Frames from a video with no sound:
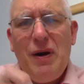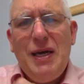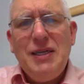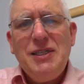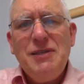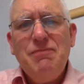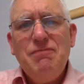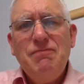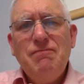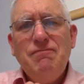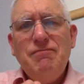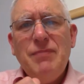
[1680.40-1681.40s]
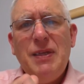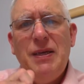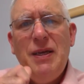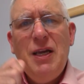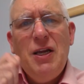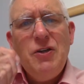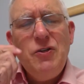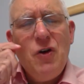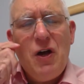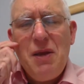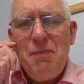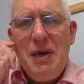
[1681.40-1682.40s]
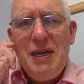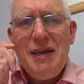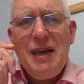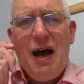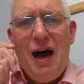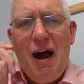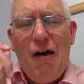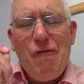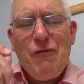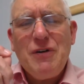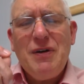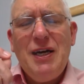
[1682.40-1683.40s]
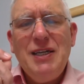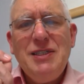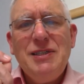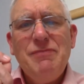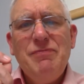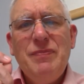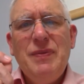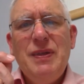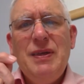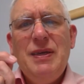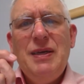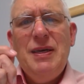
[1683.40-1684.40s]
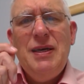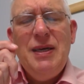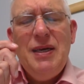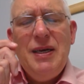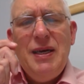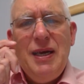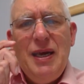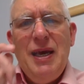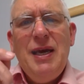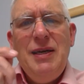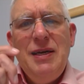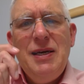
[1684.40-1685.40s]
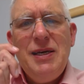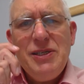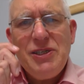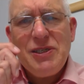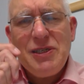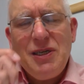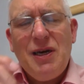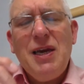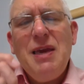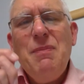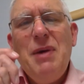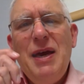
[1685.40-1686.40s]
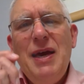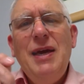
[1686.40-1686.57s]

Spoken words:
it, not a minute after it. In his time,